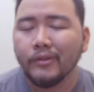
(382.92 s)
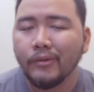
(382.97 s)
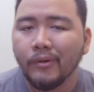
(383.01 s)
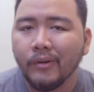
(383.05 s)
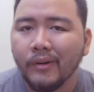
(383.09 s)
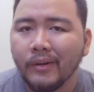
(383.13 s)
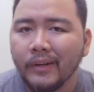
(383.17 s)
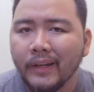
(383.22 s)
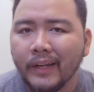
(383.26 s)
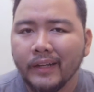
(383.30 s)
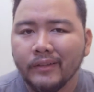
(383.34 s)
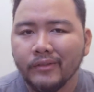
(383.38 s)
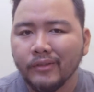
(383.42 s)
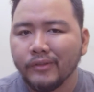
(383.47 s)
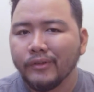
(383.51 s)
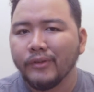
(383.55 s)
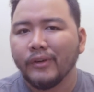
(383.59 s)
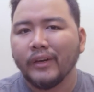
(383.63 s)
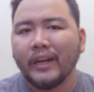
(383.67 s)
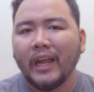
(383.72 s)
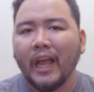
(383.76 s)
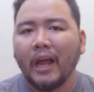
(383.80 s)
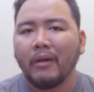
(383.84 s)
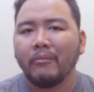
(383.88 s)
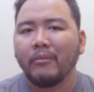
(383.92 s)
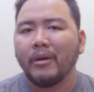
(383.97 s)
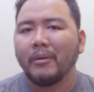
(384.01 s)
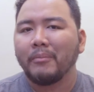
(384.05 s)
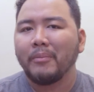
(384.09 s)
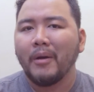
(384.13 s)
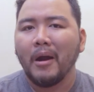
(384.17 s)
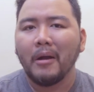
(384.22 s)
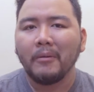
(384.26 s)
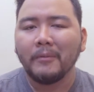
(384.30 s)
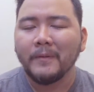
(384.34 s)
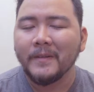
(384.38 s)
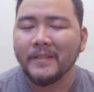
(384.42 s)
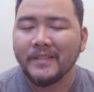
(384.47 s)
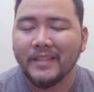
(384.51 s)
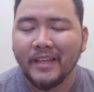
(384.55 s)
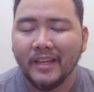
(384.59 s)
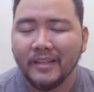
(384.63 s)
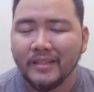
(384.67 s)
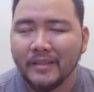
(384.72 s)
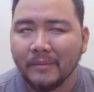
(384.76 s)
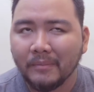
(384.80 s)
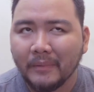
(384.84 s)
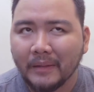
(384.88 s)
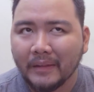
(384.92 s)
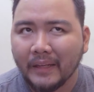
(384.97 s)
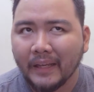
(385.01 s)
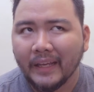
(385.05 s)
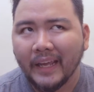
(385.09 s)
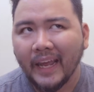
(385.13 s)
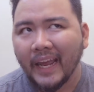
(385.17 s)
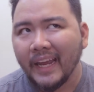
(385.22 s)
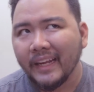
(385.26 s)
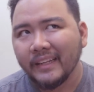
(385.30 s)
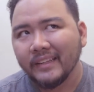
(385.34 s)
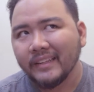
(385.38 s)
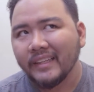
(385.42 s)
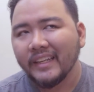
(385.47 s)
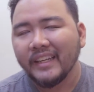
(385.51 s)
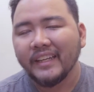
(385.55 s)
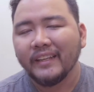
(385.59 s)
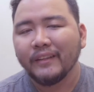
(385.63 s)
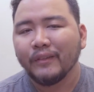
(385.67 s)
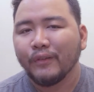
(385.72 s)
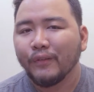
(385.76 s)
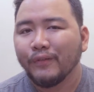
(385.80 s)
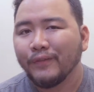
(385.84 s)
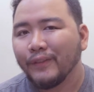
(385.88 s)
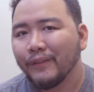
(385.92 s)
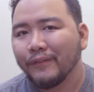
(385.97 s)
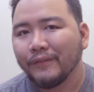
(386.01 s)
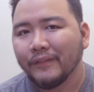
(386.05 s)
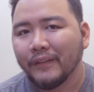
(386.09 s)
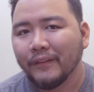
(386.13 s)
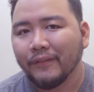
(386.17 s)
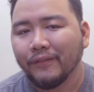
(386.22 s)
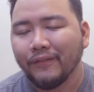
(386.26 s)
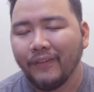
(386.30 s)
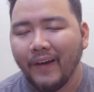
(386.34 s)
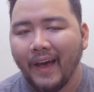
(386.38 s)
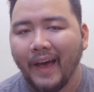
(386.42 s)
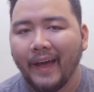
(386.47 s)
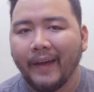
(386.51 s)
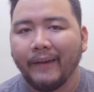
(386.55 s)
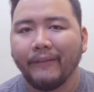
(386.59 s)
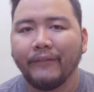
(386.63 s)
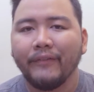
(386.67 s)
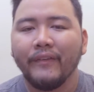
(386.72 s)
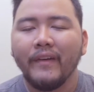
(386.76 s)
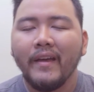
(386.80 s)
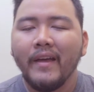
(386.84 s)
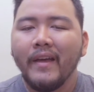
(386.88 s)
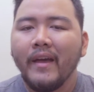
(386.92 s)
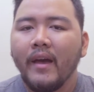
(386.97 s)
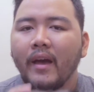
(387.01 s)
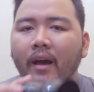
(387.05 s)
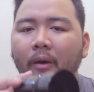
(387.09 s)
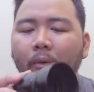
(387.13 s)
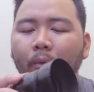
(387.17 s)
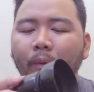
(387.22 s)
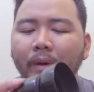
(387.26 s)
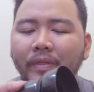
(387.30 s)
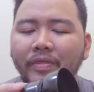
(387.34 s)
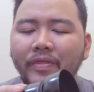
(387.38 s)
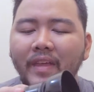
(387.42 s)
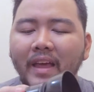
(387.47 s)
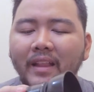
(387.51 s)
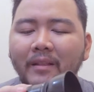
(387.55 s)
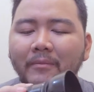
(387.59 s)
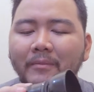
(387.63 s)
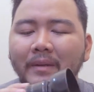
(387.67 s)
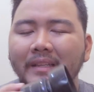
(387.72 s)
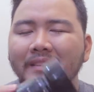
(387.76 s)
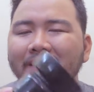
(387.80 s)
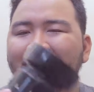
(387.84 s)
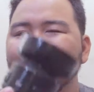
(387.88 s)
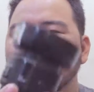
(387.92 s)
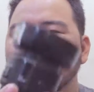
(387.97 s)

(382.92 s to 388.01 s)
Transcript: your lens on your camera probably says something like 18 to 55. What that means